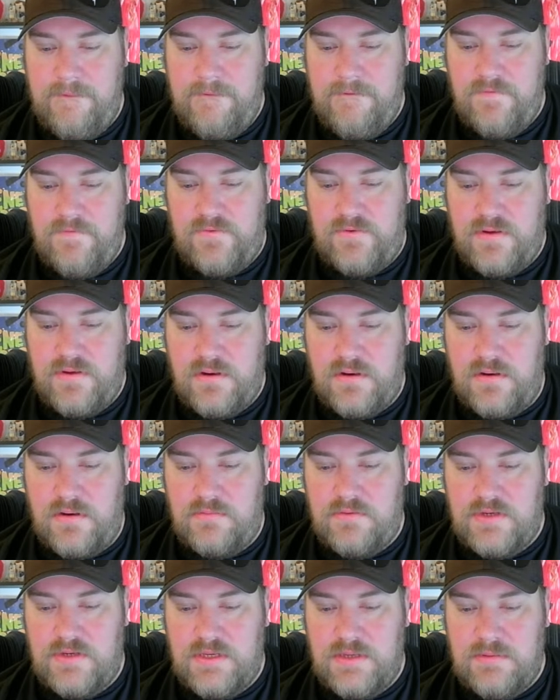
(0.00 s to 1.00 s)
Sorry,
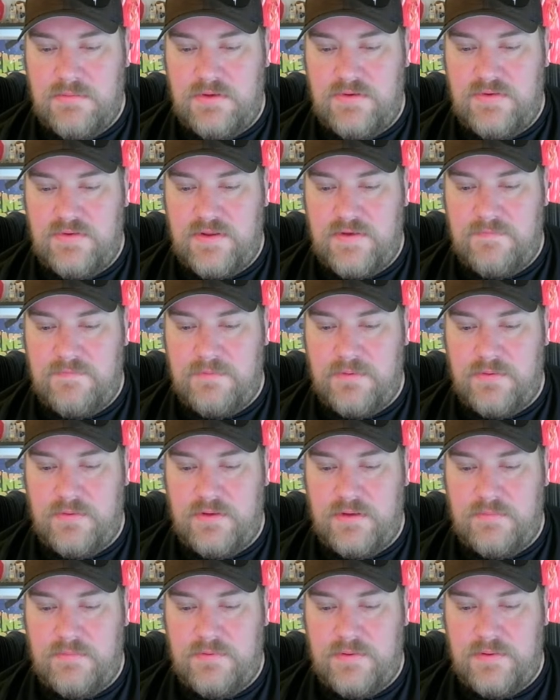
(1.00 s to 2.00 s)
I'm just getting my stuff pulled
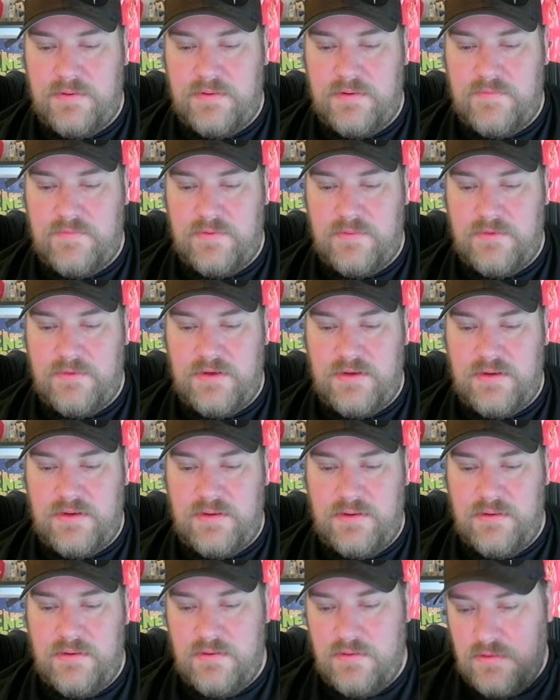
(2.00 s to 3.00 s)
up here.
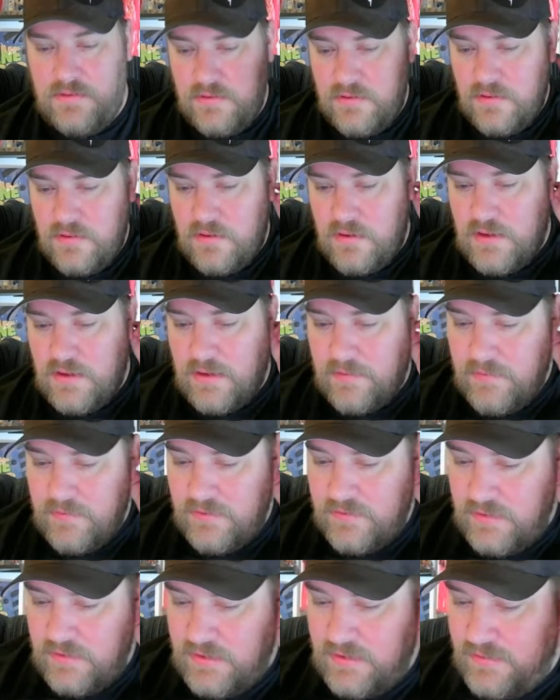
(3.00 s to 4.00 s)

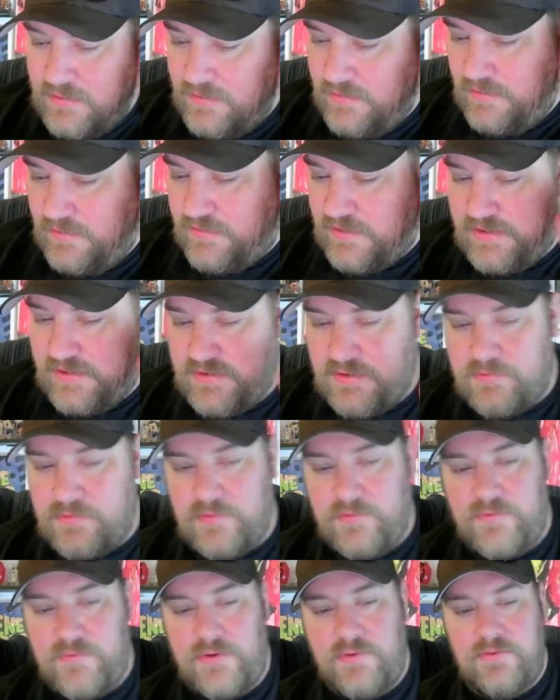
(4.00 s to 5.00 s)
Let's get to the
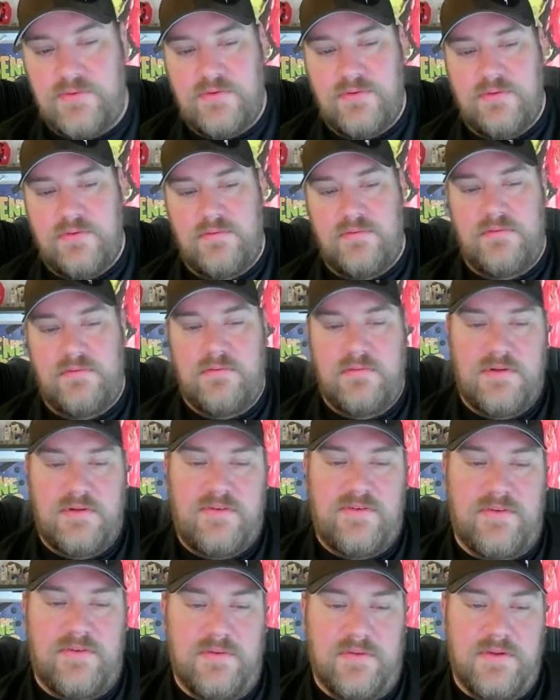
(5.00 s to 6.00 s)
reviews.
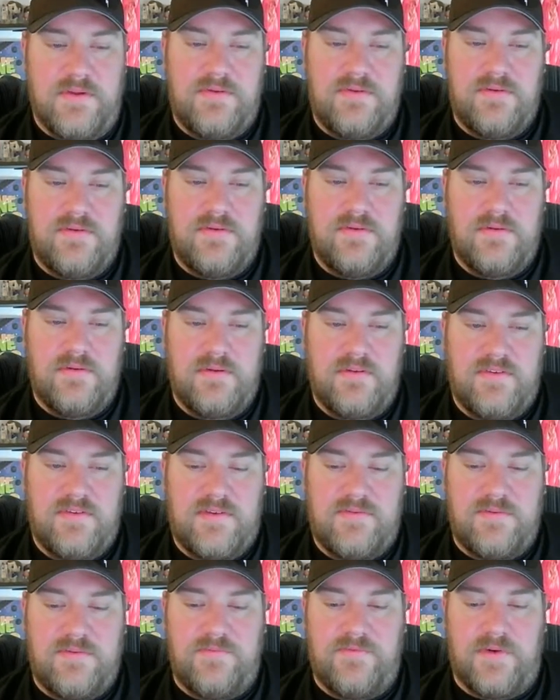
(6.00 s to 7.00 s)
Let's do this. Let's
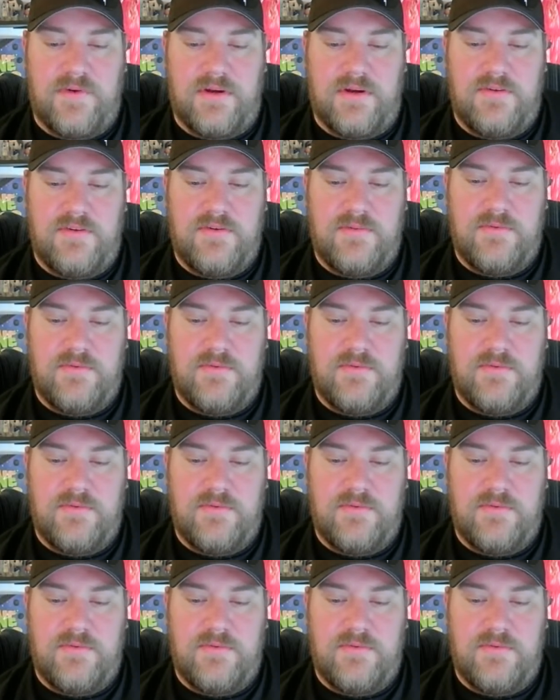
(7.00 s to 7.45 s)
have some fun on some